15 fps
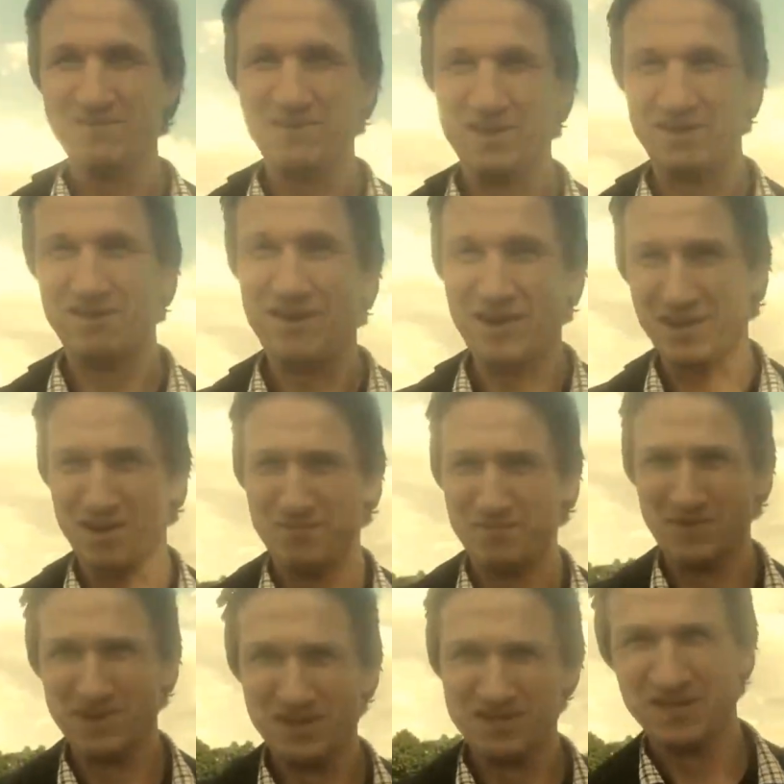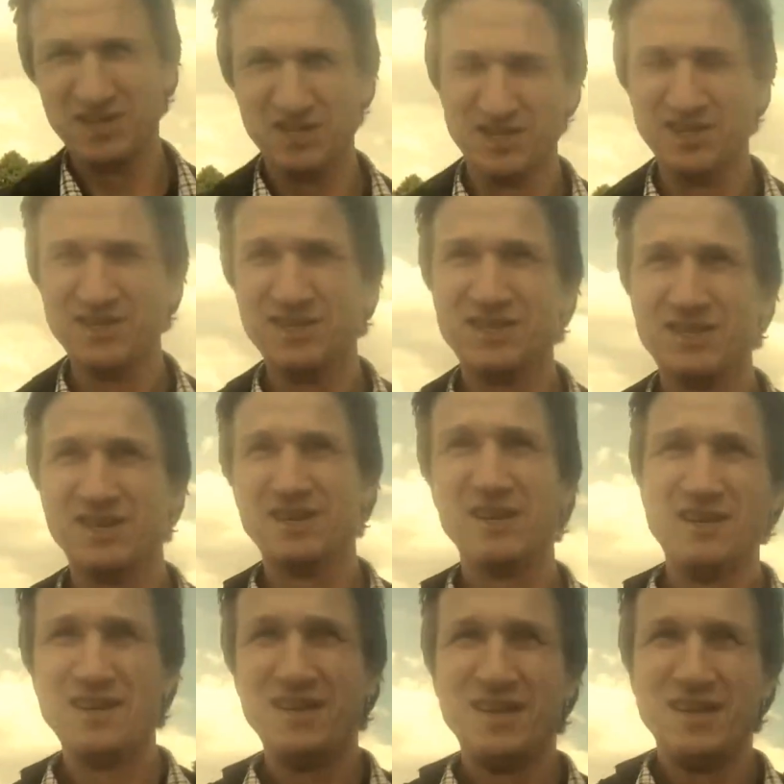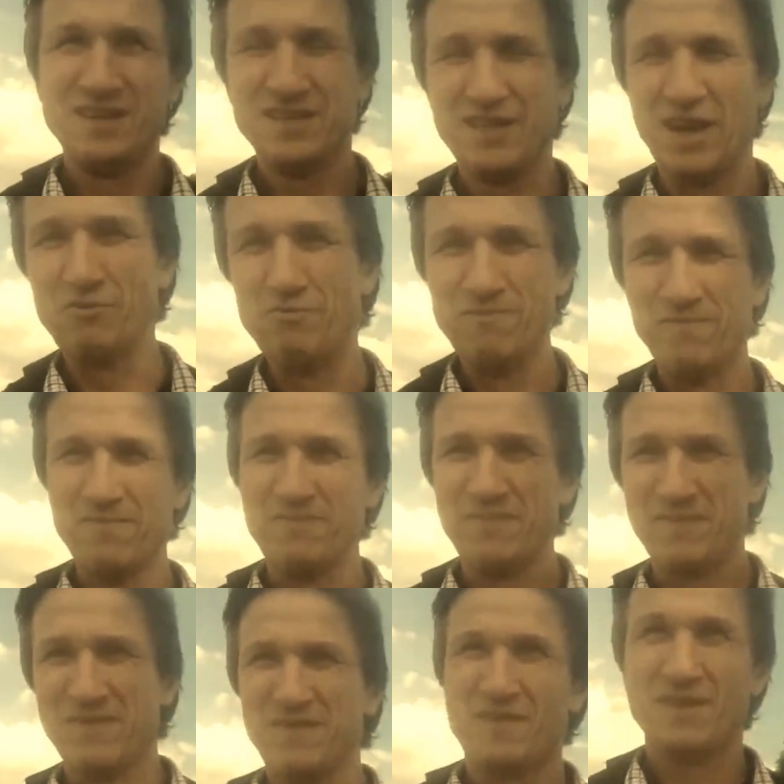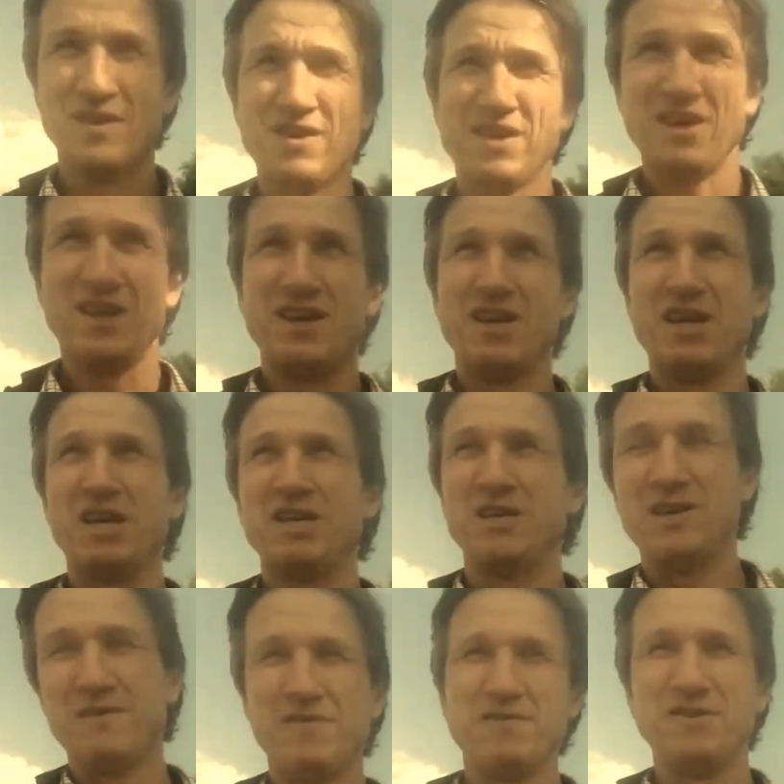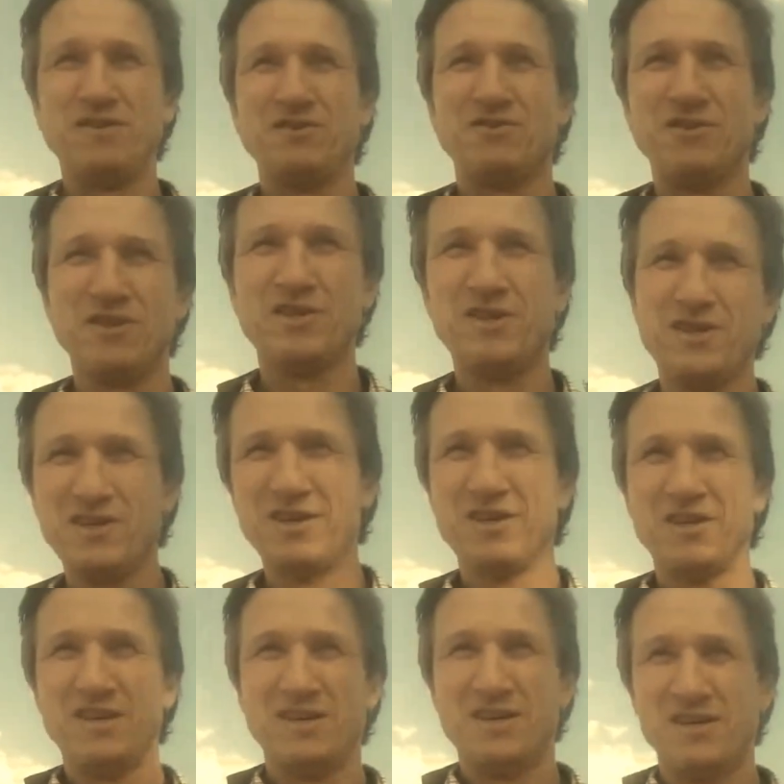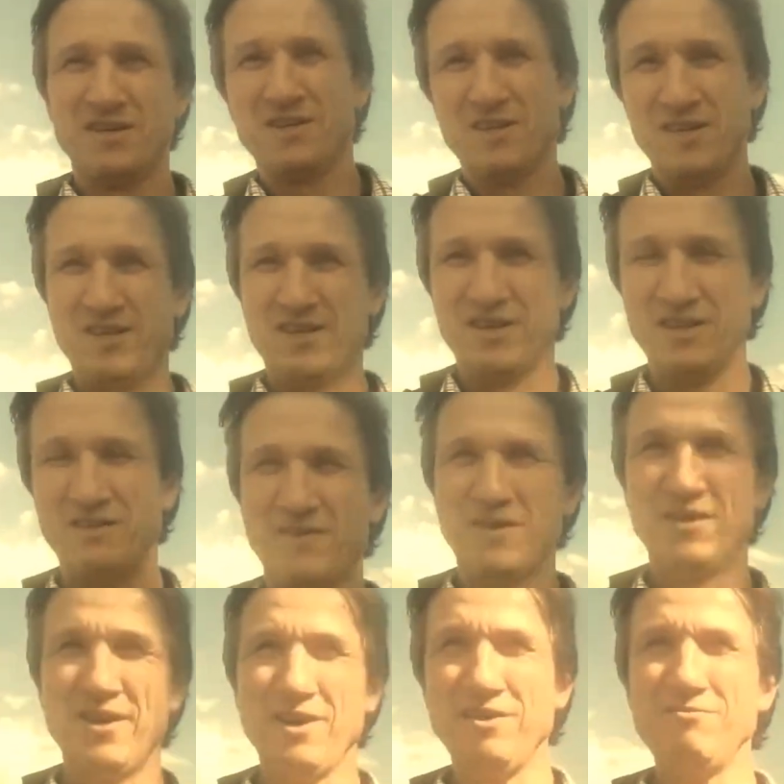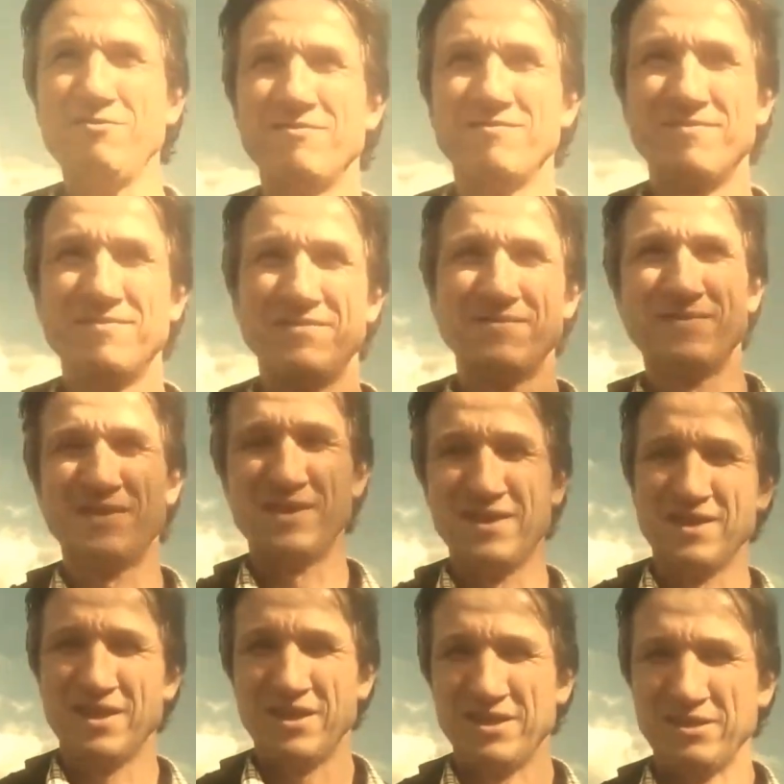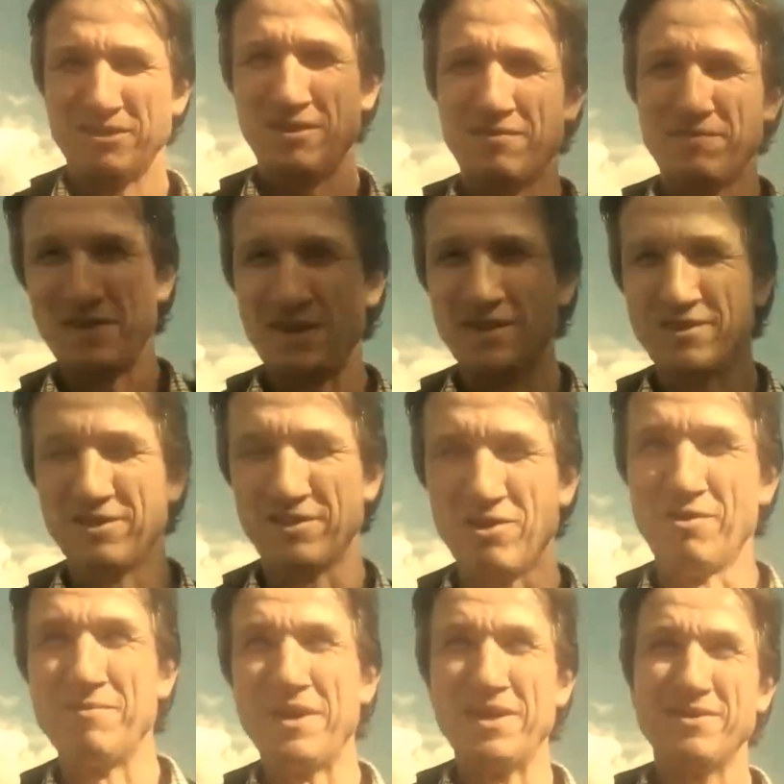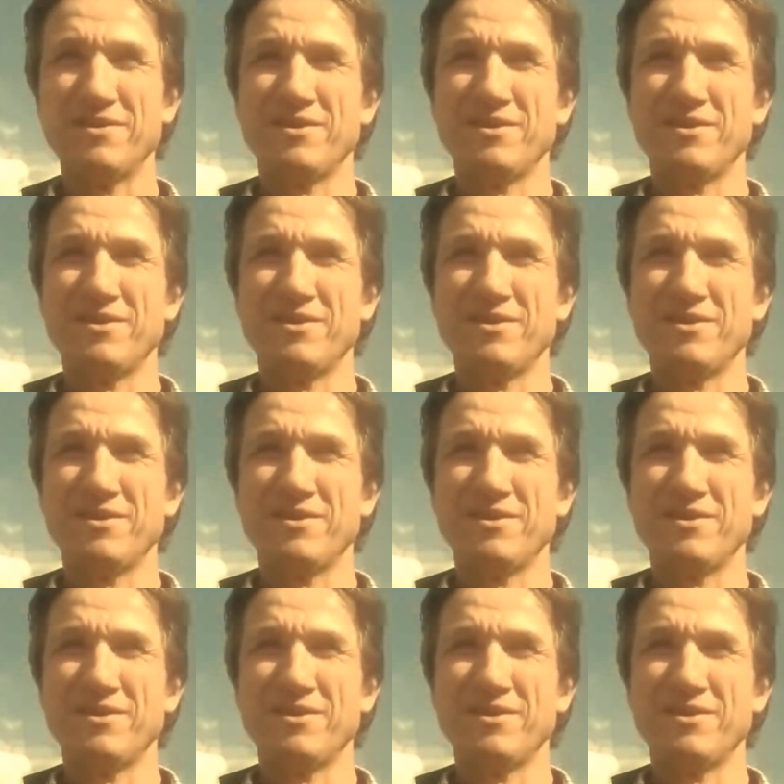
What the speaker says: We don't like our politicians. So if you enjoyed this video, don't forget to comment.